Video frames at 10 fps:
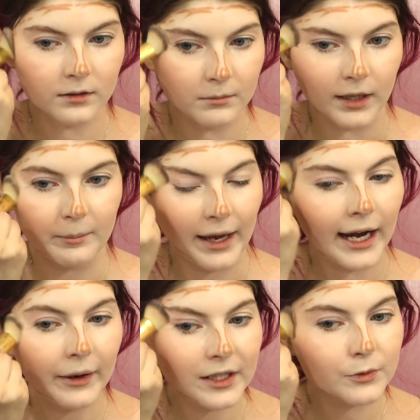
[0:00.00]
my
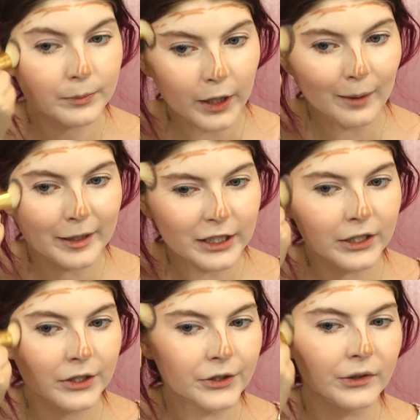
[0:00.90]
parents would
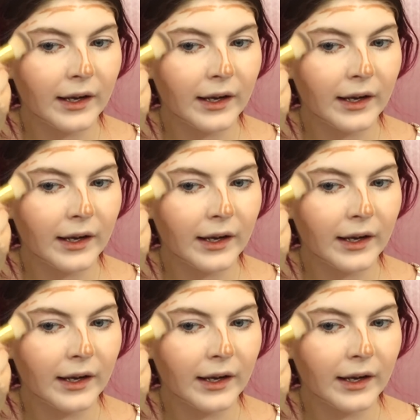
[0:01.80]
barbecue